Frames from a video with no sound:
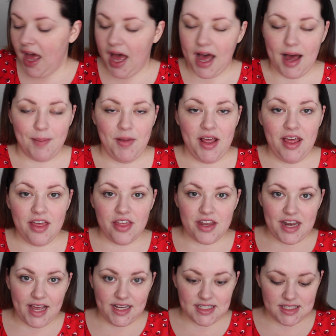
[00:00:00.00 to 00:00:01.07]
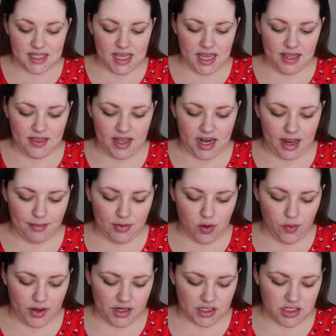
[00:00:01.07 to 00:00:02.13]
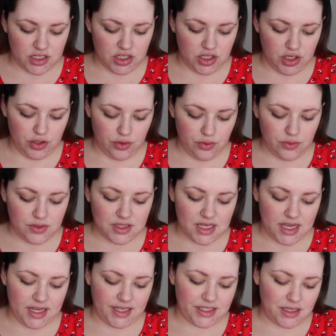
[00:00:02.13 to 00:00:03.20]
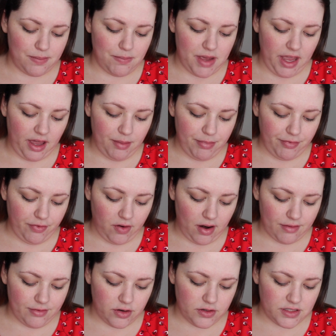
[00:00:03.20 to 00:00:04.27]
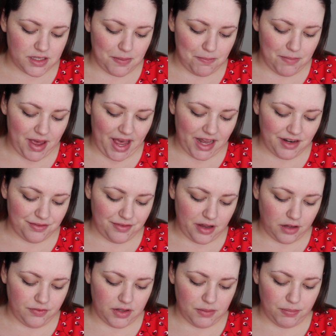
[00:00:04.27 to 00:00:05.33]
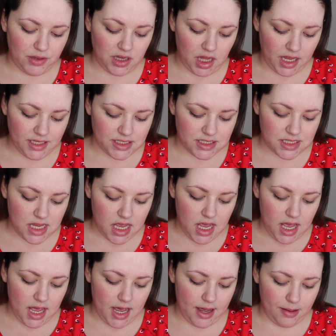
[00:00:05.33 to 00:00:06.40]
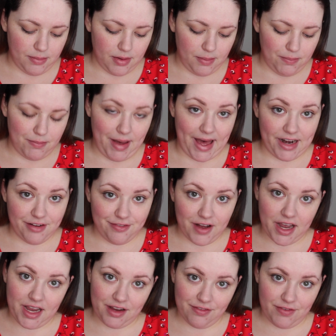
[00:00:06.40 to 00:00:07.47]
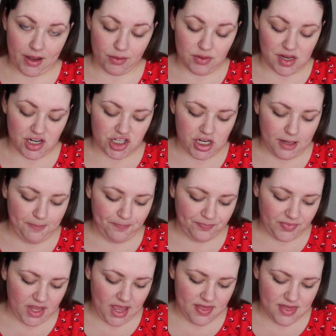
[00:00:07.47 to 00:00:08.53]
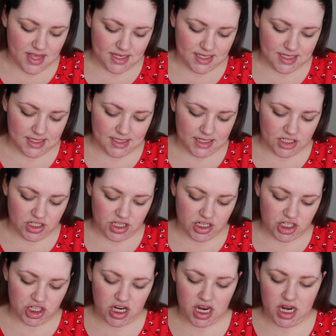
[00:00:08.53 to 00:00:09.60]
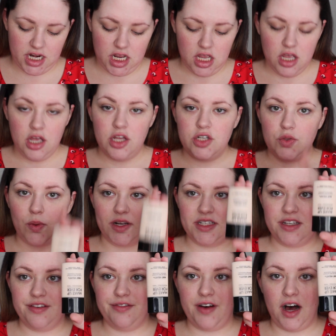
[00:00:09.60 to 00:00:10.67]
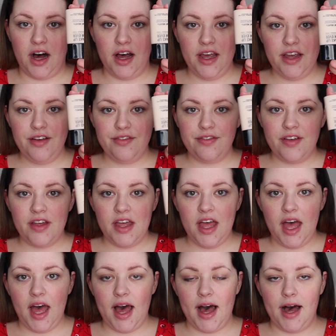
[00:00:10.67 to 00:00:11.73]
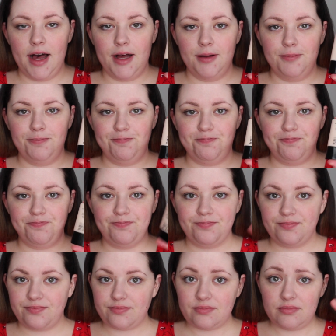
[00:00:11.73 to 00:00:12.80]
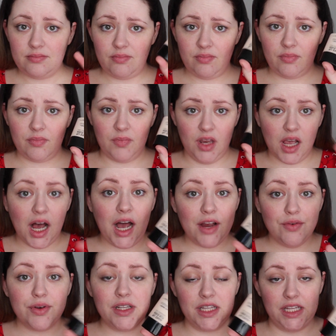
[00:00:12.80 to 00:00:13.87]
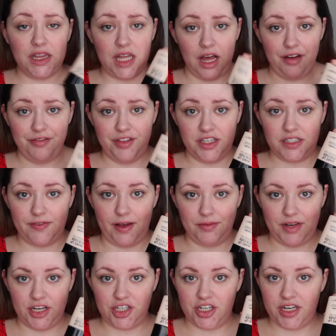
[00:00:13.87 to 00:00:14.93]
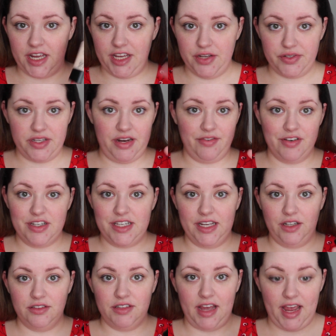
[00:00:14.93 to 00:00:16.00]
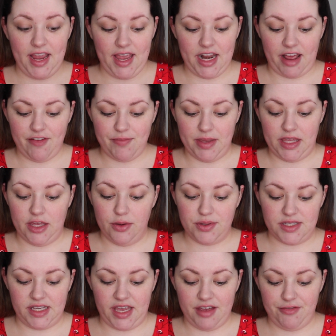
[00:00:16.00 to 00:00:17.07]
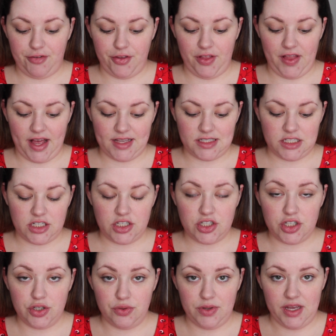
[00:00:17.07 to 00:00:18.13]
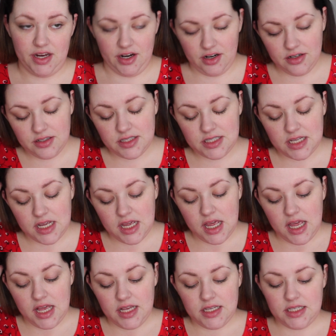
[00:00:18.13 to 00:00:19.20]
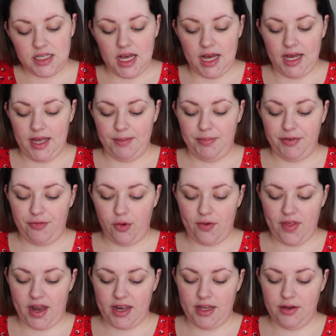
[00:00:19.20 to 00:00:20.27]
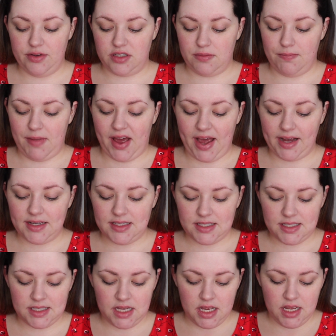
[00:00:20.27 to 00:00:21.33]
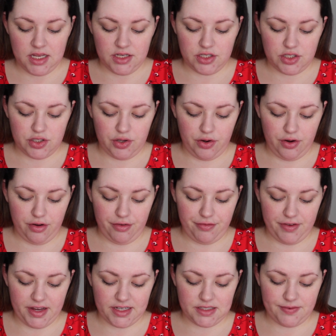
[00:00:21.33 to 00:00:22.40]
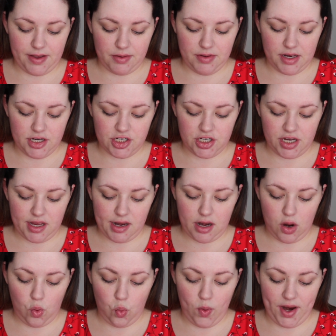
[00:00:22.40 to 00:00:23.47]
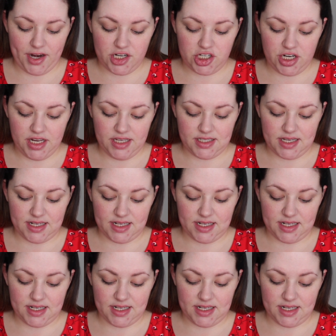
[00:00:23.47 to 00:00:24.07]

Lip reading: The next thing that I'm going to use is Makeup Forever's Matte Velvet Plus Mattifying foundation, and this is in the shade 25. I really love this foundation. I use it every single day, and I've been using it for the last 2 years. Before that, I used MAC's Studio Fix foundation, which is